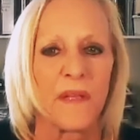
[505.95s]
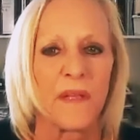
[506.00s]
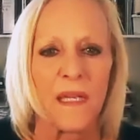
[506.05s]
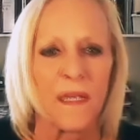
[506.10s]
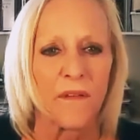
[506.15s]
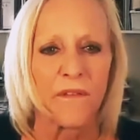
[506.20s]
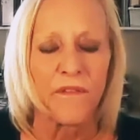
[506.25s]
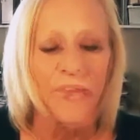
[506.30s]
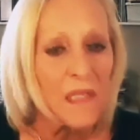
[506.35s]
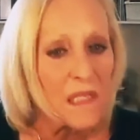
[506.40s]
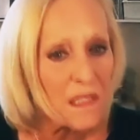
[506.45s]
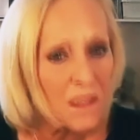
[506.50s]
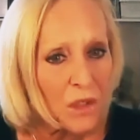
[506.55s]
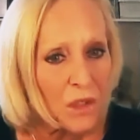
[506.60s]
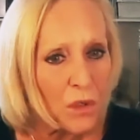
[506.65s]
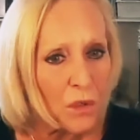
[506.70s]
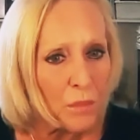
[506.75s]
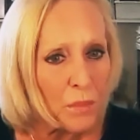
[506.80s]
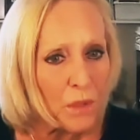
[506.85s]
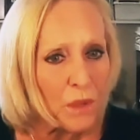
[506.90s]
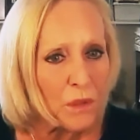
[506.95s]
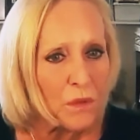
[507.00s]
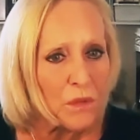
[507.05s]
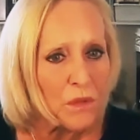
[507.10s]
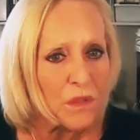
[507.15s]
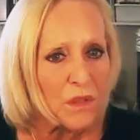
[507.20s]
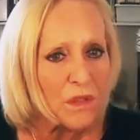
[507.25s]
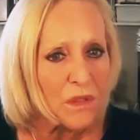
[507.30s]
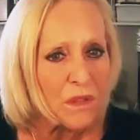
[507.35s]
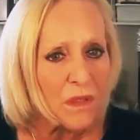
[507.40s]
any physical
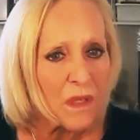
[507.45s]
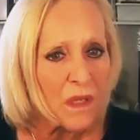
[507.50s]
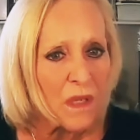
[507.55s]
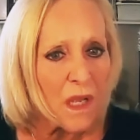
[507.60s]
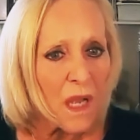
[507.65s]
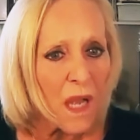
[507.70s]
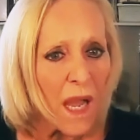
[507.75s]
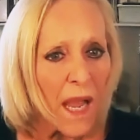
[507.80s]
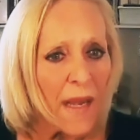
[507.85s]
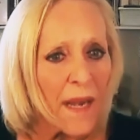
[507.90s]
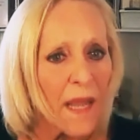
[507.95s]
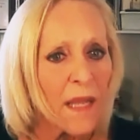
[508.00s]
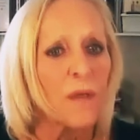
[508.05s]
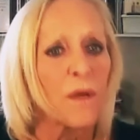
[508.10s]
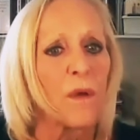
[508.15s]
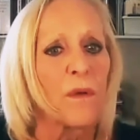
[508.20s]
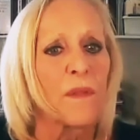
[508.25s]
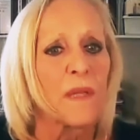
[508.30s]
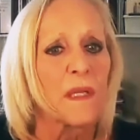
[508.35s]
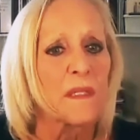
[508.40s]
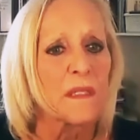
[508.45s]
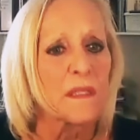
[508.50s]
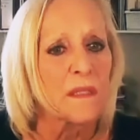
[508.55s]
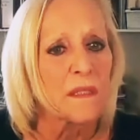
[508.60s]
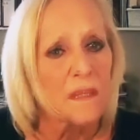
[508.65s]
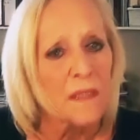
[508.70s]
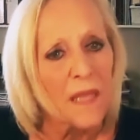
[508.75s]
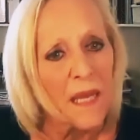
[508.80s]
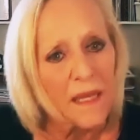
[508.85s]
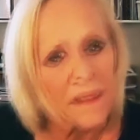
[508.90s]
abuse and I know that's
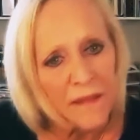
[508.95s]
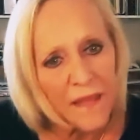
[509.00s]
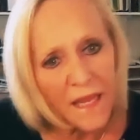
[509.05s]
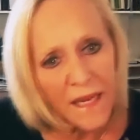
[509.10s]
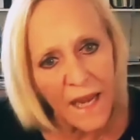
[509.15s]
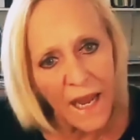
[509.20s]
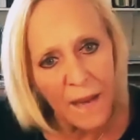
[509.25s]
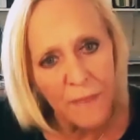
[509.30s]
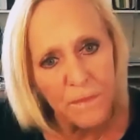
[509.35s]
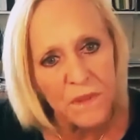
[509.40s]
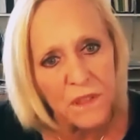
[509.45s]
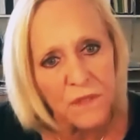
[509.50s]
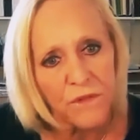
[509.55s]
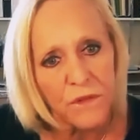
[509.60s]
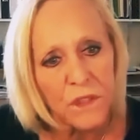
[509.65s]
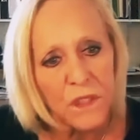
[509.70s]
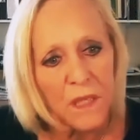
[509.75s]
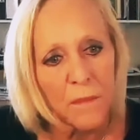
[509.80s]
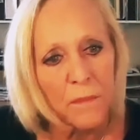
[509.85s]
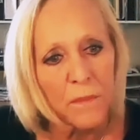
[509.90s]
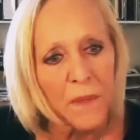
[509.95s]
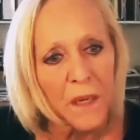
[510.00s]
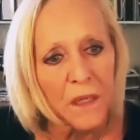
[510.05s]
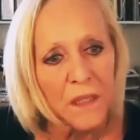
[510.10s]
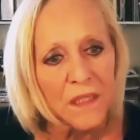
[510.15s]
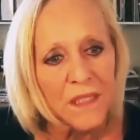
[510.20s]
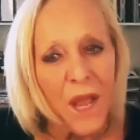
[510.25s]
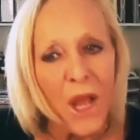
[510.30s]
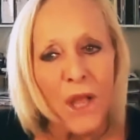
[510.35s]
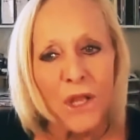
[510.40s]
that that happens for some
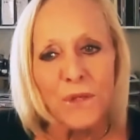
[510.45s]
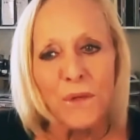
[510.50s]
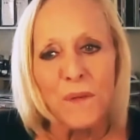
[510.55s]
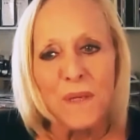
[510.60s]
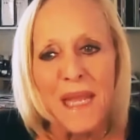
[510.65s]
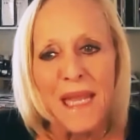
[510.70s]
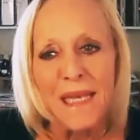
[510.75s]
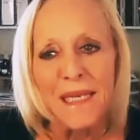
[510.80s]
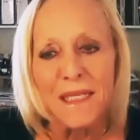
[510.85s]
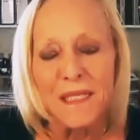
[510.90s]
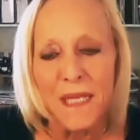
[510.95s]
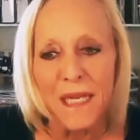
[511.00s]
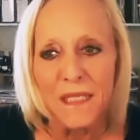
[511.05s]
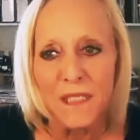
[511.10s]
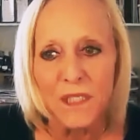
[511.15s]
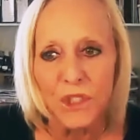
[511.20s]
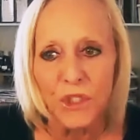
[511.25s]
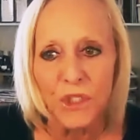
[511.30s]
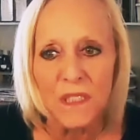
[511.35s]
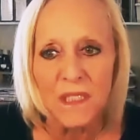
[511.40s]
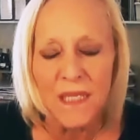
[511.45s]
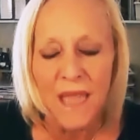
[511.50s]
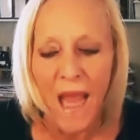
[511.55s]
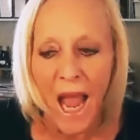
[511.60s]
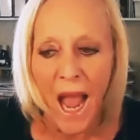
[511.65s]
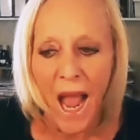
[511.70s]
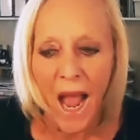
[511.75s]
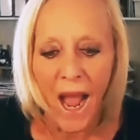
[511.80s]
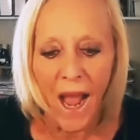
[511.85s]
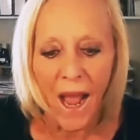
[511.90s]
parents. So again, it's it's just
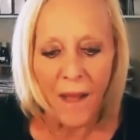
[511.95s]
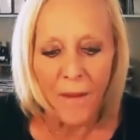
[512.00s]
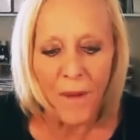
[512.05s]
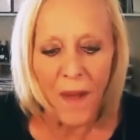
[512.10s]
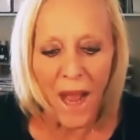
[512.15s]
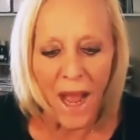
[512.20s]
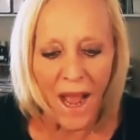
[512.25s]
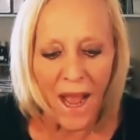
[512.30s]
uh,